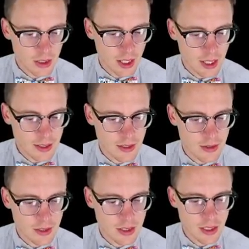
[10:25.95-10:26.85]
That's
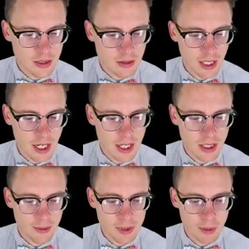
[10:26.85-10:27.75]
interesting. So then it
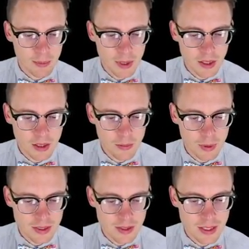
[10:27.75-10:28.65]
jumps up here,
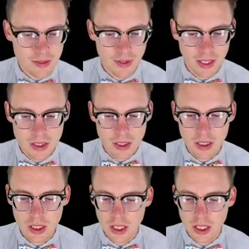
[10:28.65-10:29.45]
prints this function,